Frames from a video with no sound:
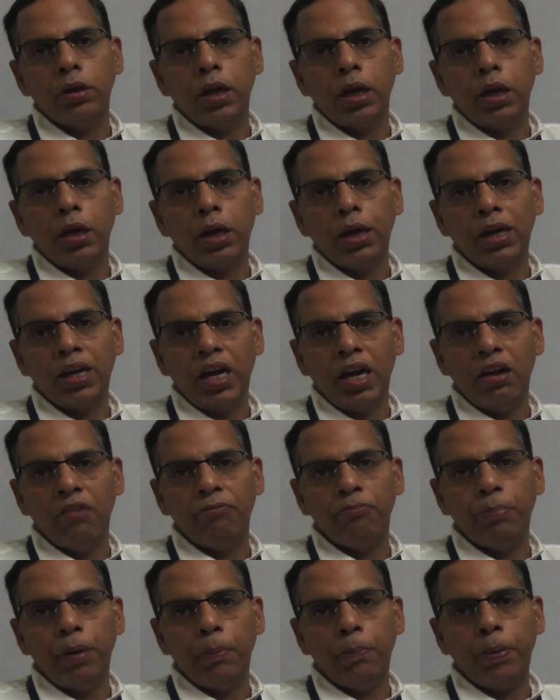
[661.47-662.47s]
the
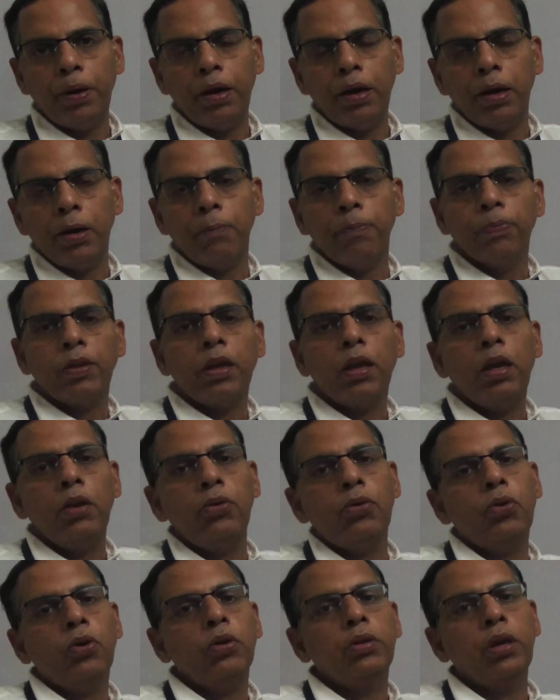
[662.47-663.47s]
graph paper and
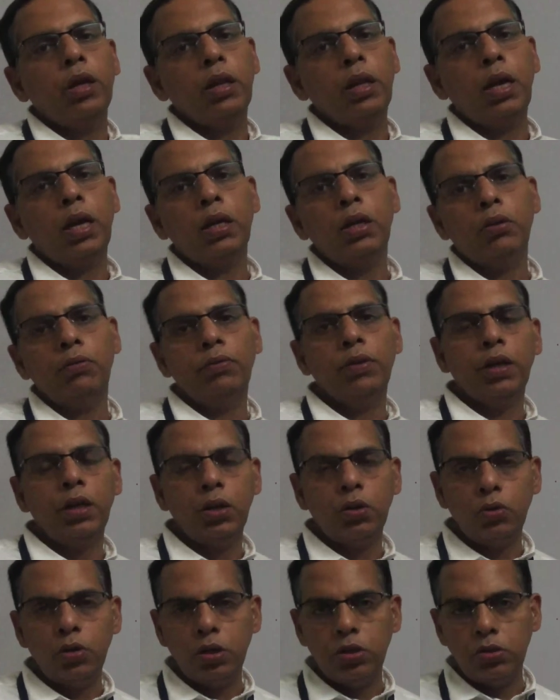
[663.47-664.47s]
draw the line of the
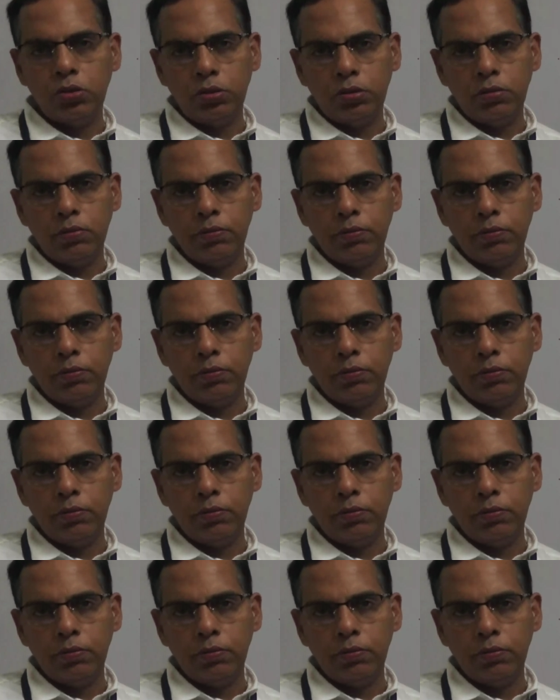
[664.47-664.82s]
equation.